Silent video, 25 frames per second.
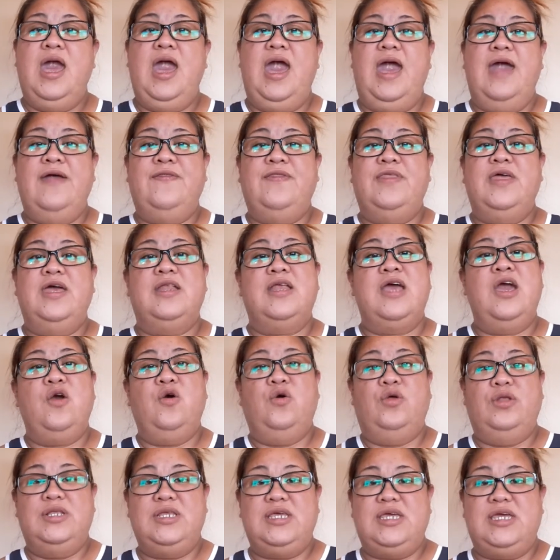And then I
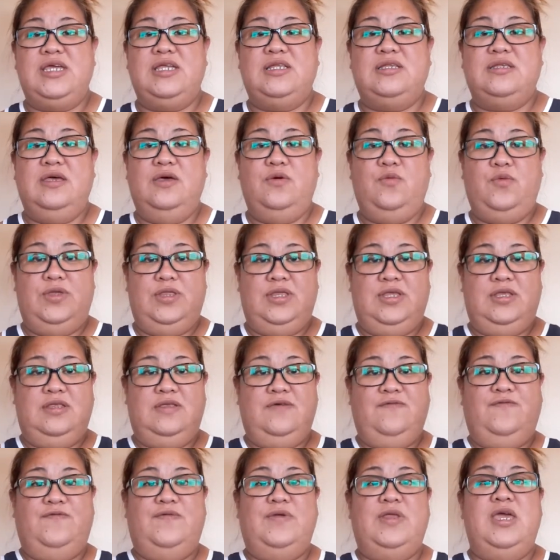only eat within
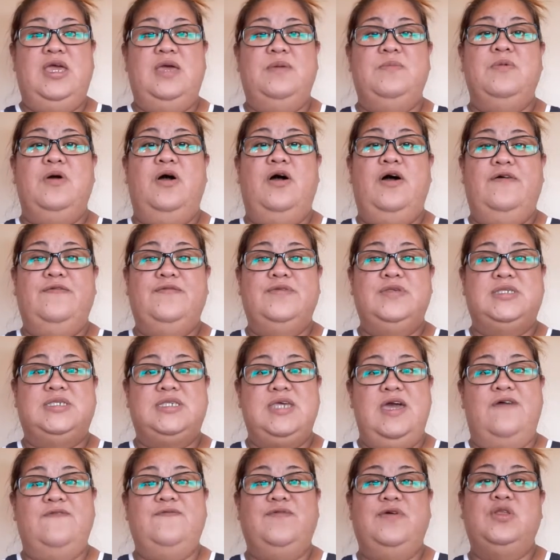the frame of
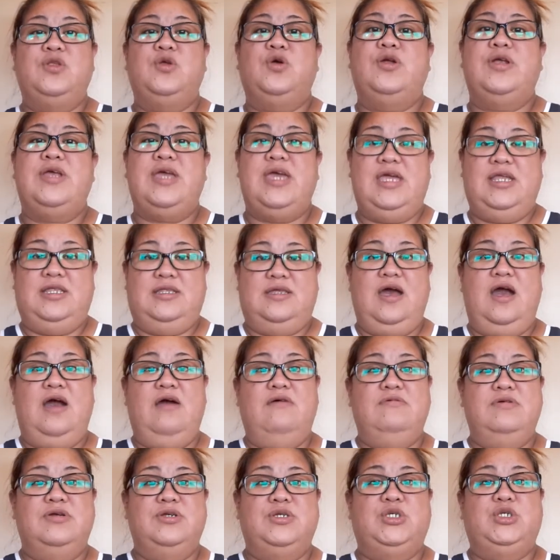7 or 8
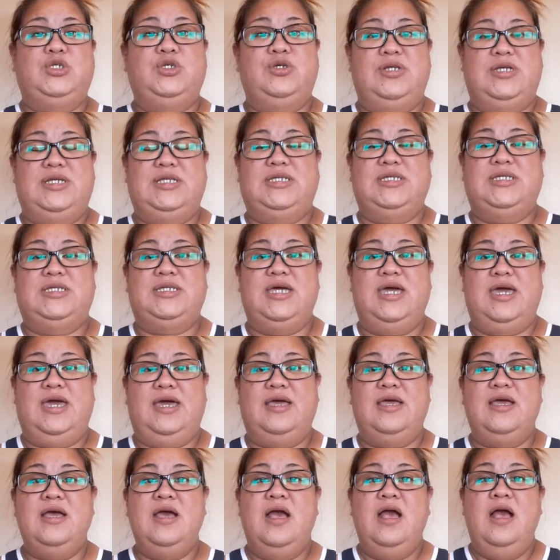hours during the
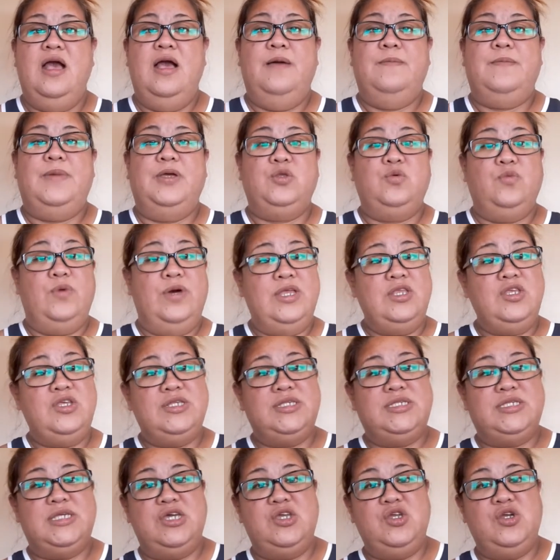day. But when
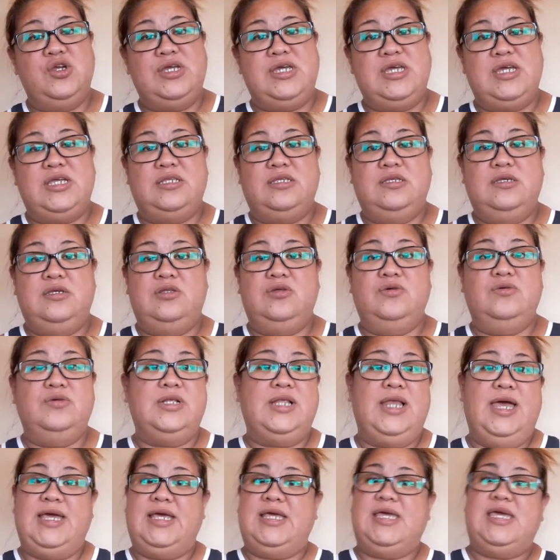you say you eat, you
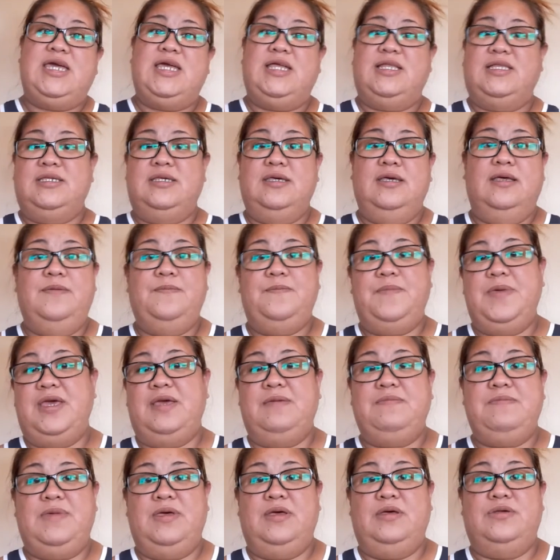don't like eat
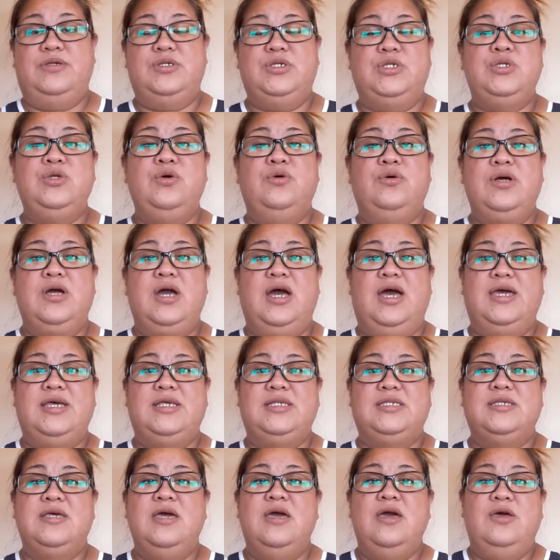big meals. No,
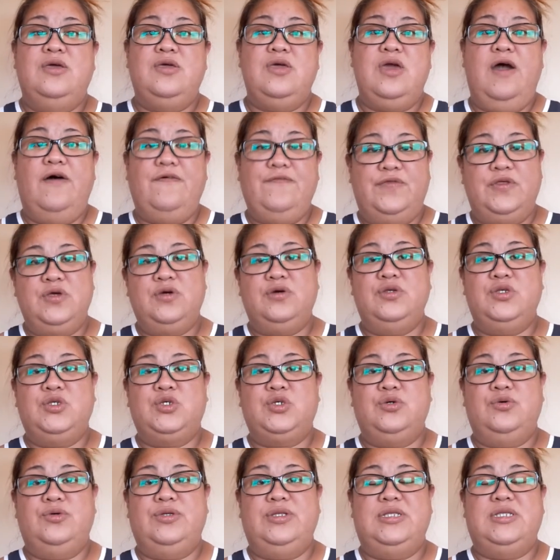guys. You have to
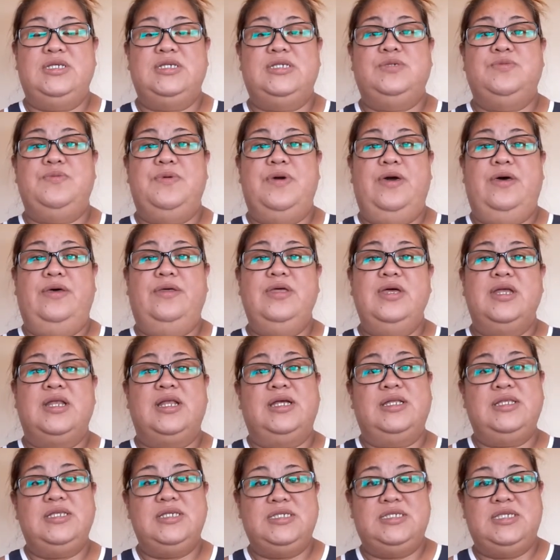control it as well. And
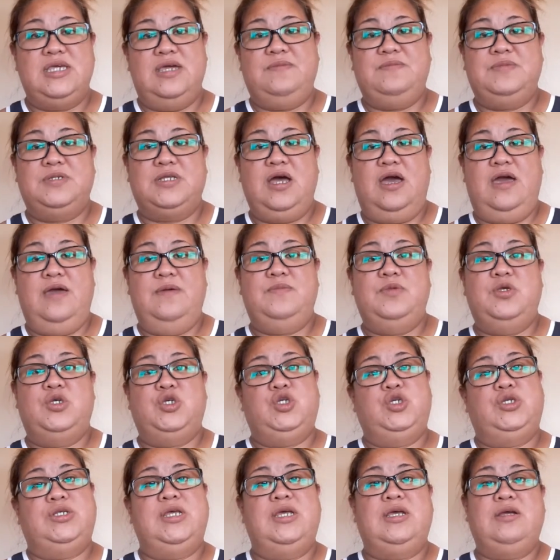at the same time, you
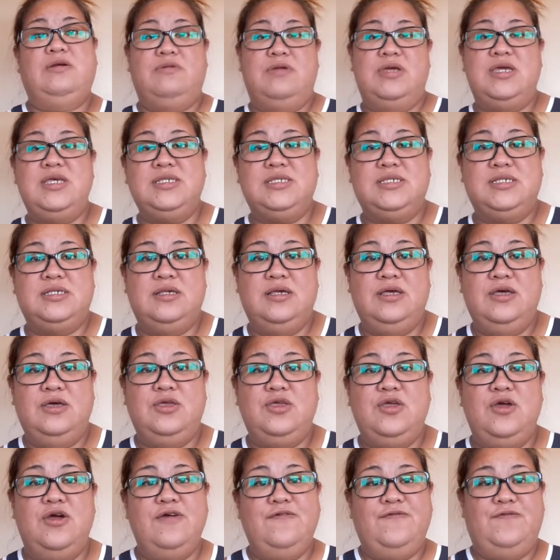should increase
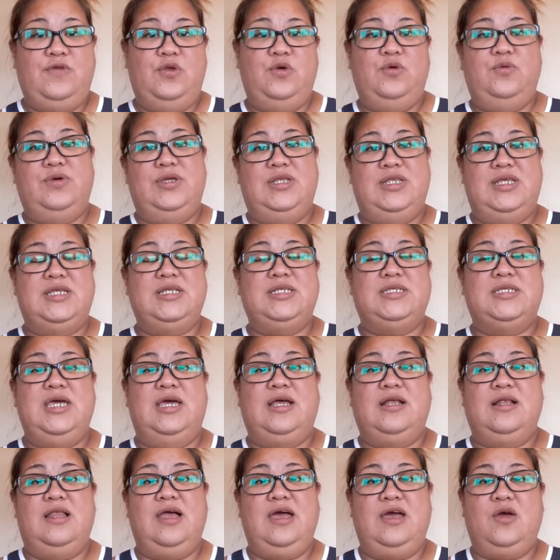your fluid
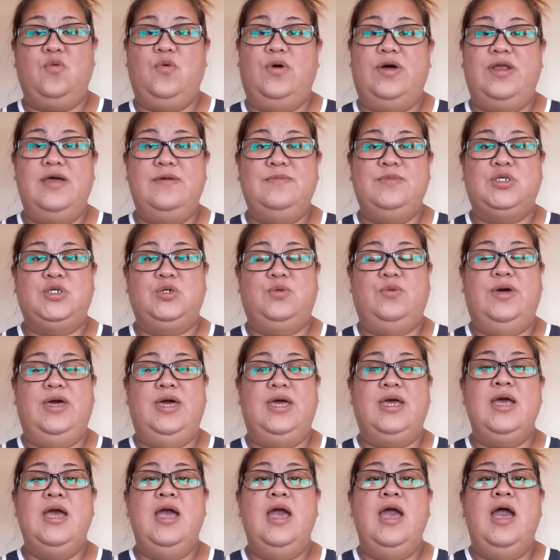intake like what I'm
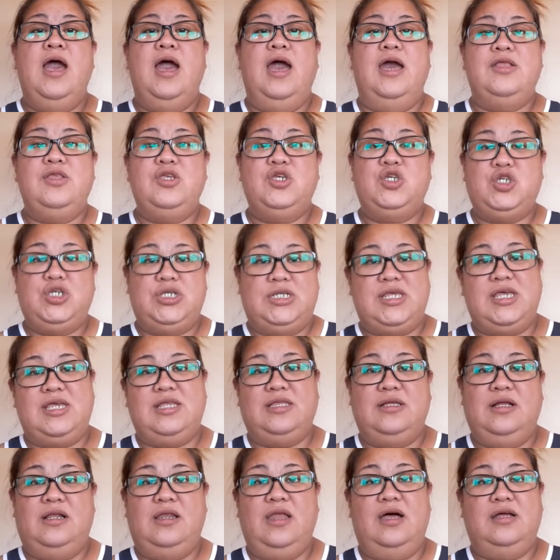doing. And you should
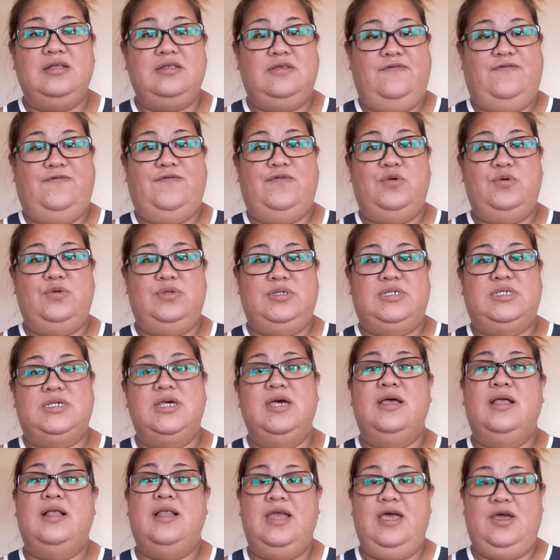eat a lot of fruits
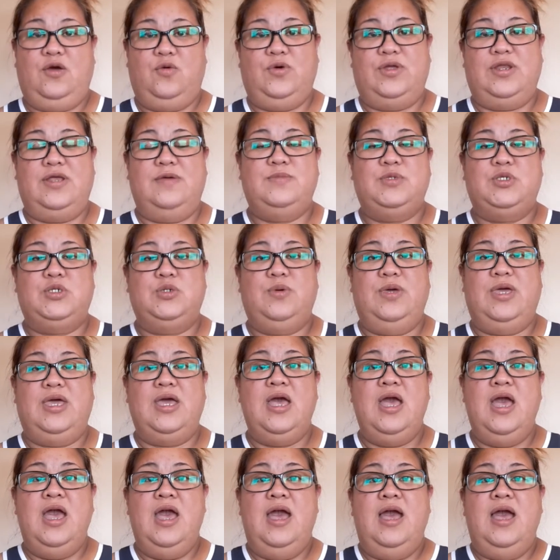like what I'm doing.